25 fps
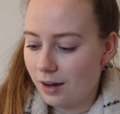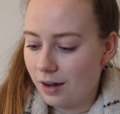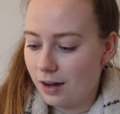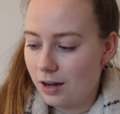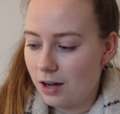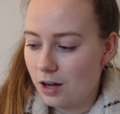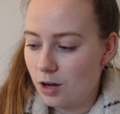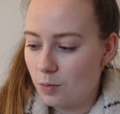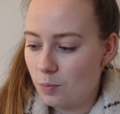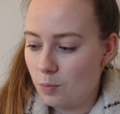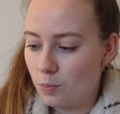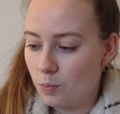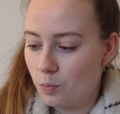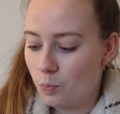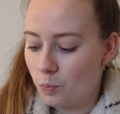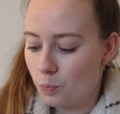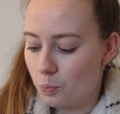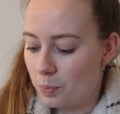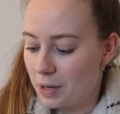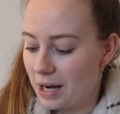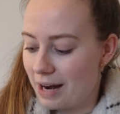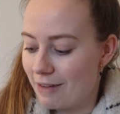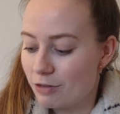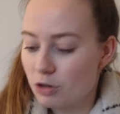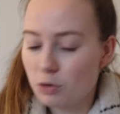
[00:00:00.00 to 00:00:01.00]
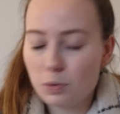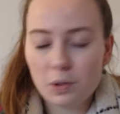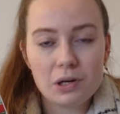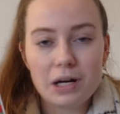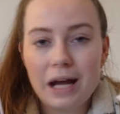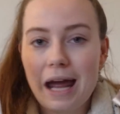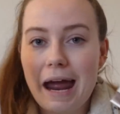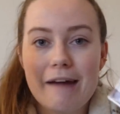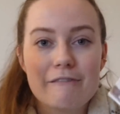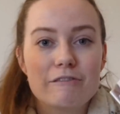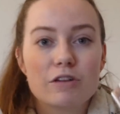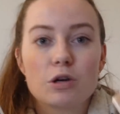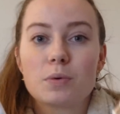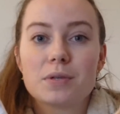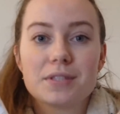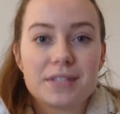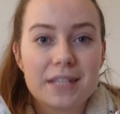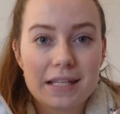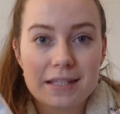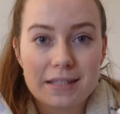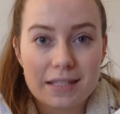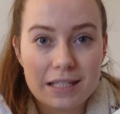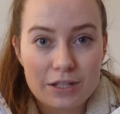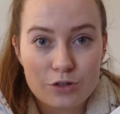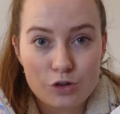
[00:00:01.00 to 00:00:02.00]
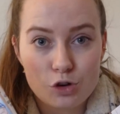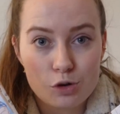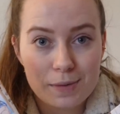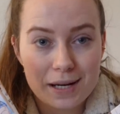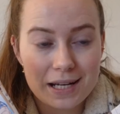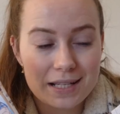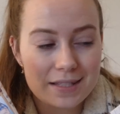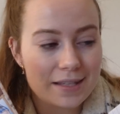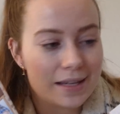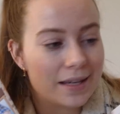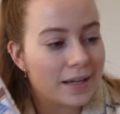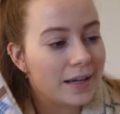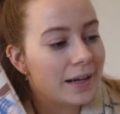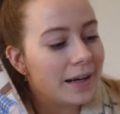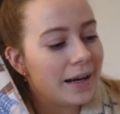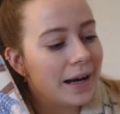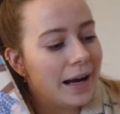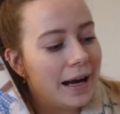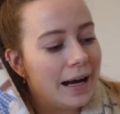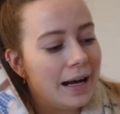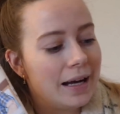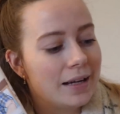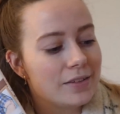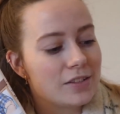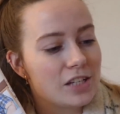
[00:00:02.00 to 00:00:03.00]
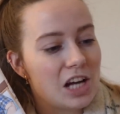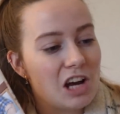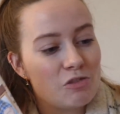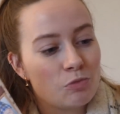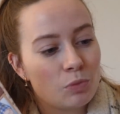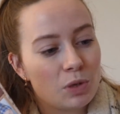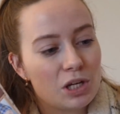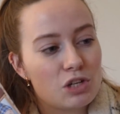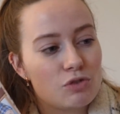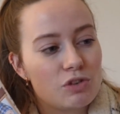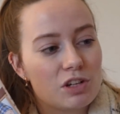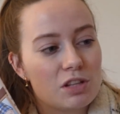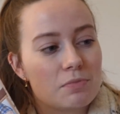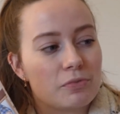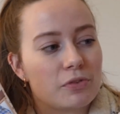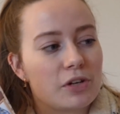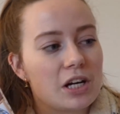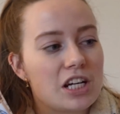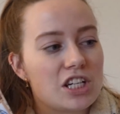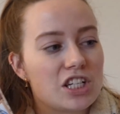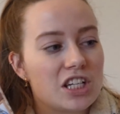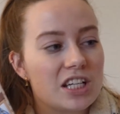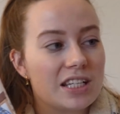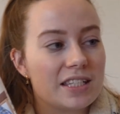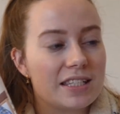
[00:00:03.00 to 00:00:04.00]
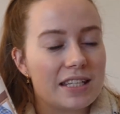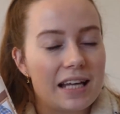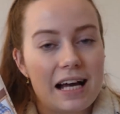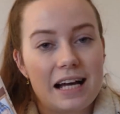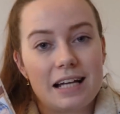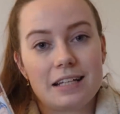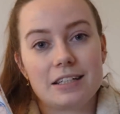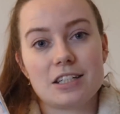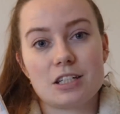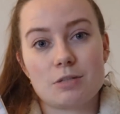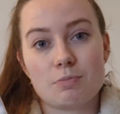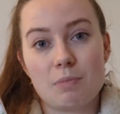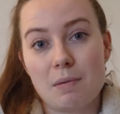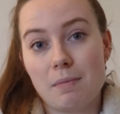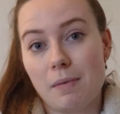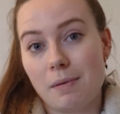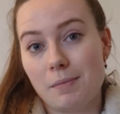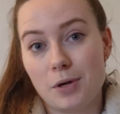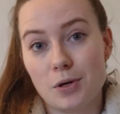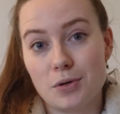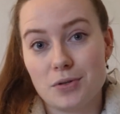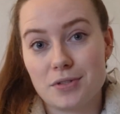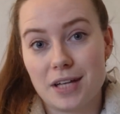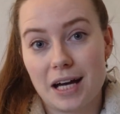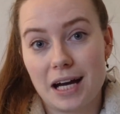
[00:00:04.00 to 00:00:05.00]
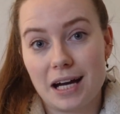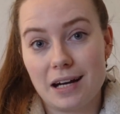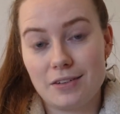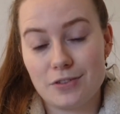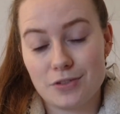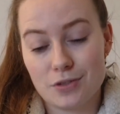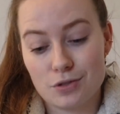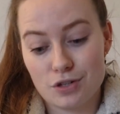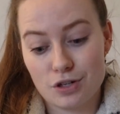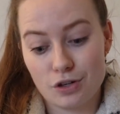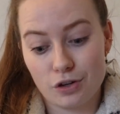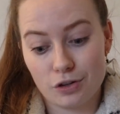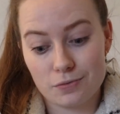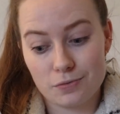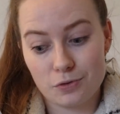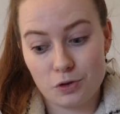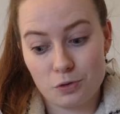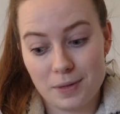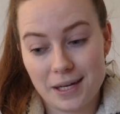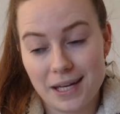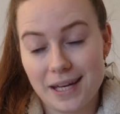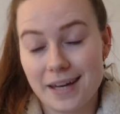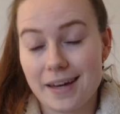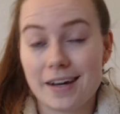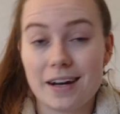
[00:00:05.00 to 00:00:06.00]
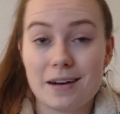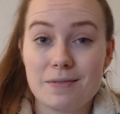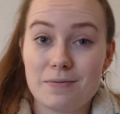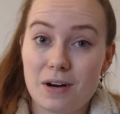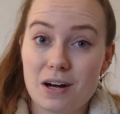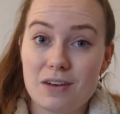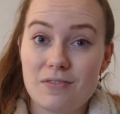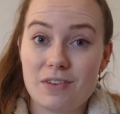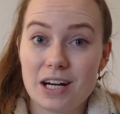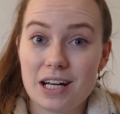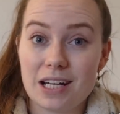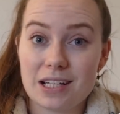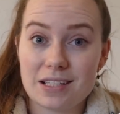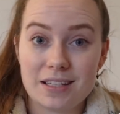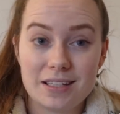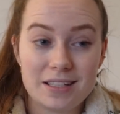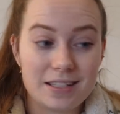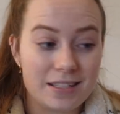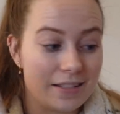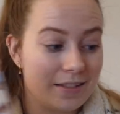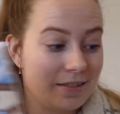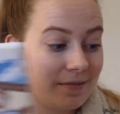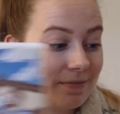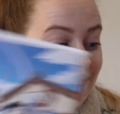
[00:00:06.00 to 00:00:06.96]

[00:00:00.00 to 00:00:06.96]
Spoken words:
But everyone says these are amazing, and I've wanted to read them for ages, and my mum knows that, and so she got them for me, and I'm very, very excited.